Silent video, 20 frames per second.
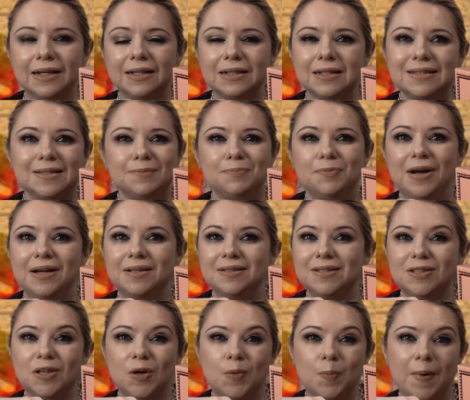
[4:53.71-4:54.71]
an
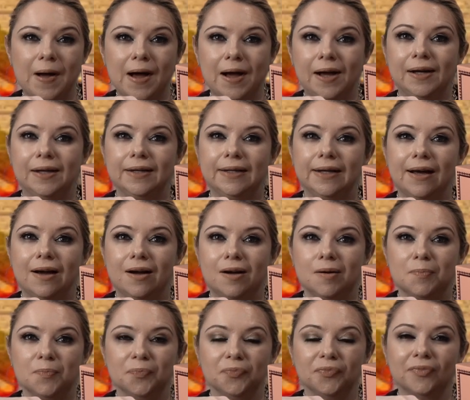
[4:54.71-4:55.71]
espresso
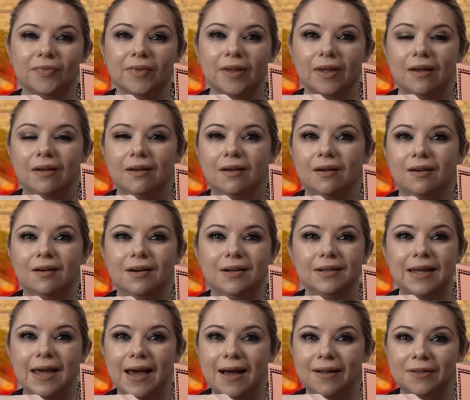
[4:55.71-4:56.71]
pod
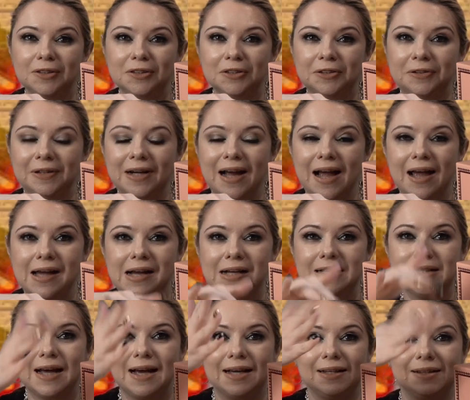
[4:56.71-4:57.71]
calendar,
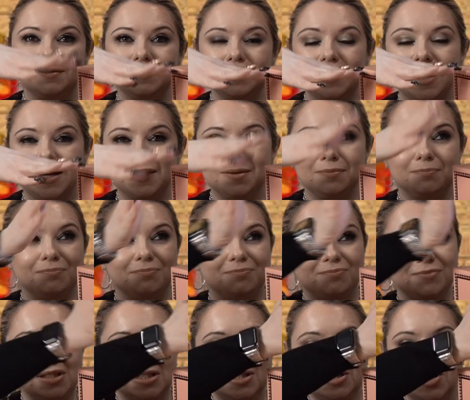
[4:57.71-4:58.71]
and I
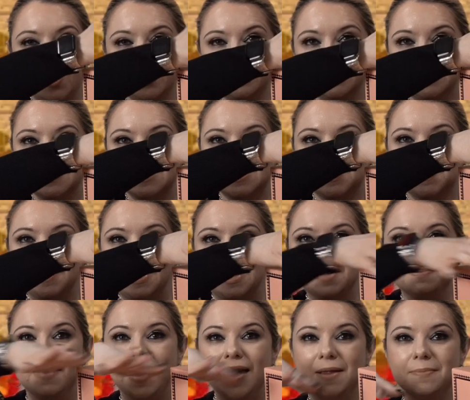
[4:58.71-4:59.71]
saw this one
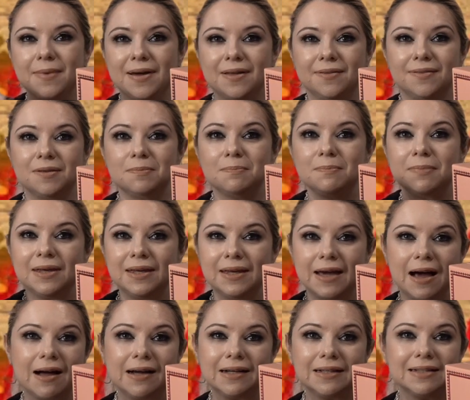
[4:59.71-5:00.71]
at Bad Bath &
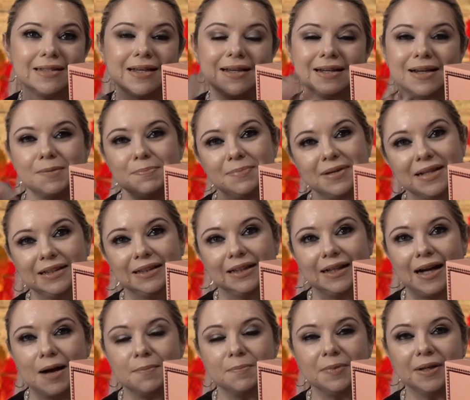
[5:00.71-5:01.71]
Beyond, and I picked
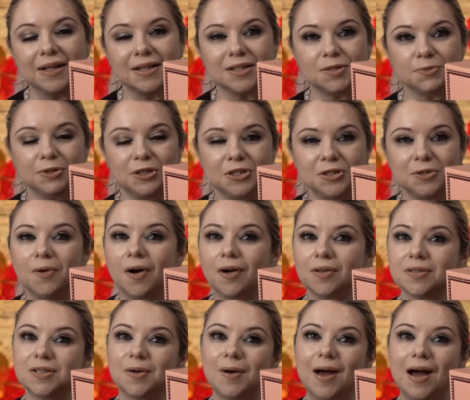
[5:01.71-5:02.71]
it up because we do
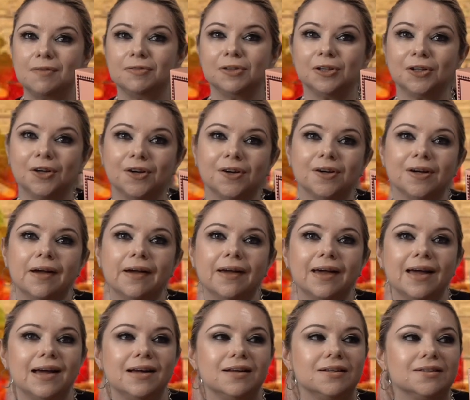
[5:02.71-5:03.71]
also have a
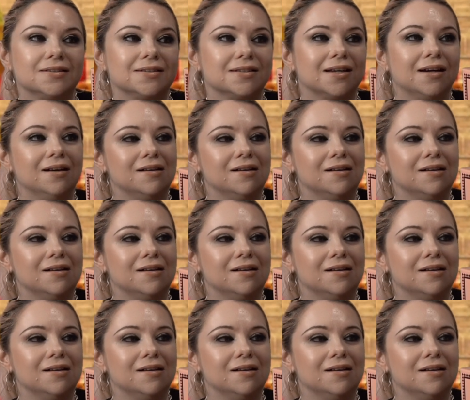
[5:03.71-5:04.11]
Keurig, and